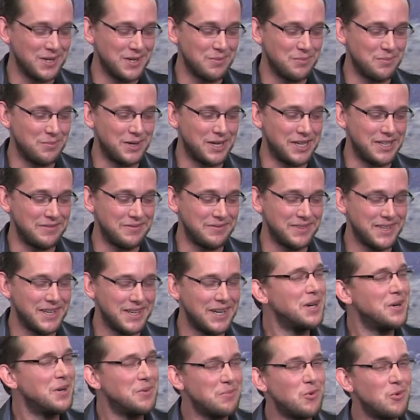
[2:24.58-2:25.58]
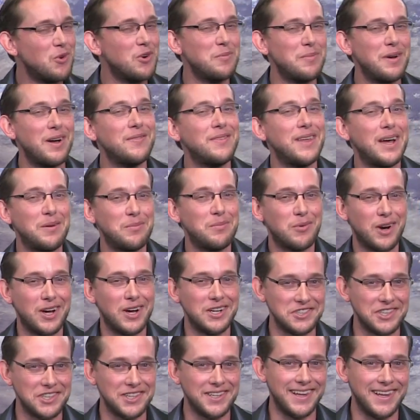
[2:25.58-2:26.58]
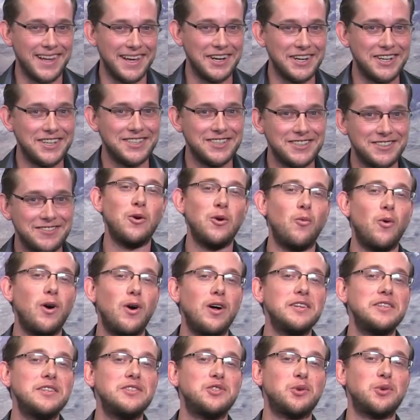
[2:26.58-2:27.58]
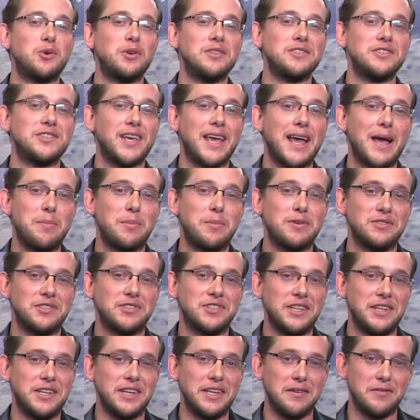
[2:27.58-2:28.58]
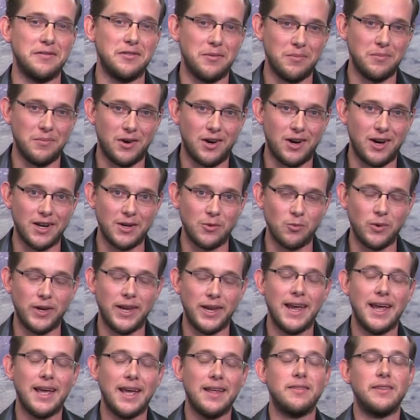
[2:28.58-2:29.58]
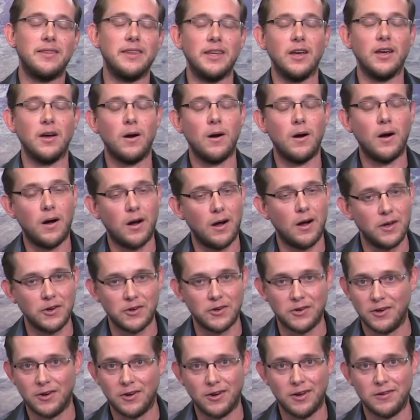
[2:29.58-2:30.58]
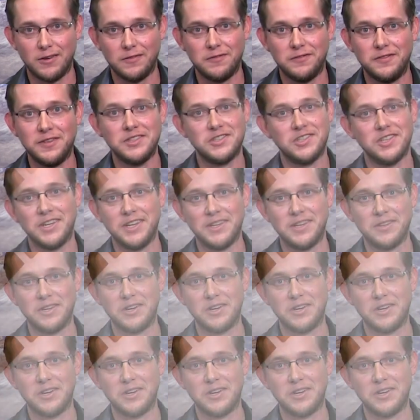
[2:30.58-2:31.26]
But more about that project later. While in Jordan's capital city of Amman, we had the honor of visiting the